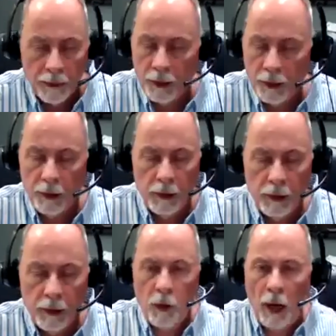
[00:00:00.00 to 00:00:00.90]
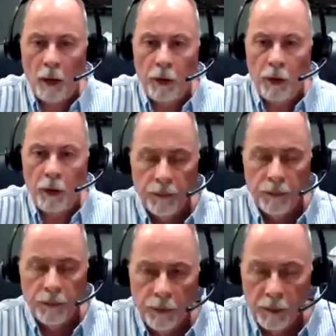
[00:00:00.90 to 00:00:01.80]
The crowd,
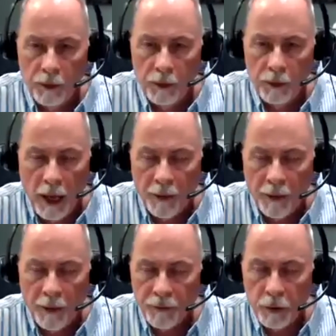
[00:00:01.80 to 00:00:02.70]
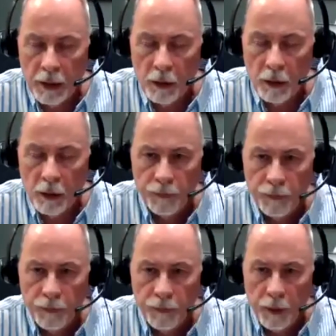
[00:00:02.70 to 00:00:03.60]
after seeing all
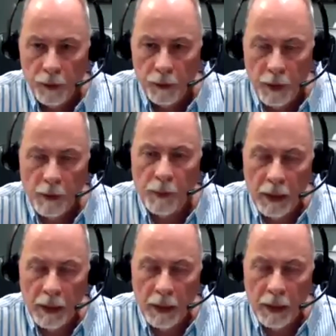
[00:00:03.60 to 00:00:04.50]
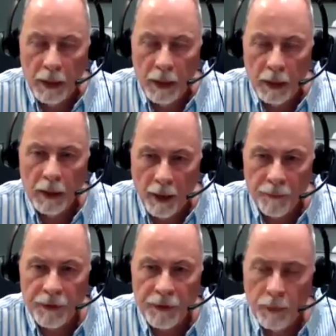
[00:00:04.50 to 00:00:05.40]
this, they begin to have
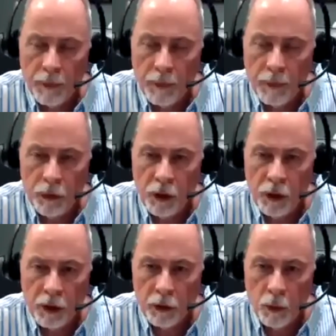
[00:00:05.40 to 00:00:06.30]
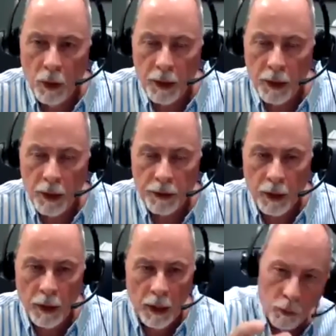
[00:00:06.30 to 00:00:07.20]
thoughts about who Jesus was.
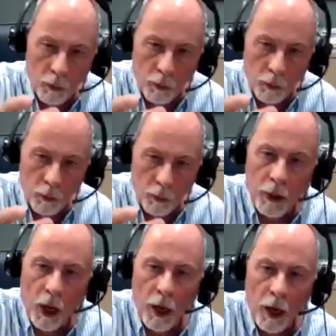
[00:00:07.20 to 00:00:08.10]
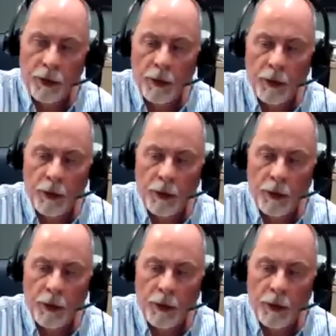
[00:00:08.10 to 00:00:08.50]
And the Roman guards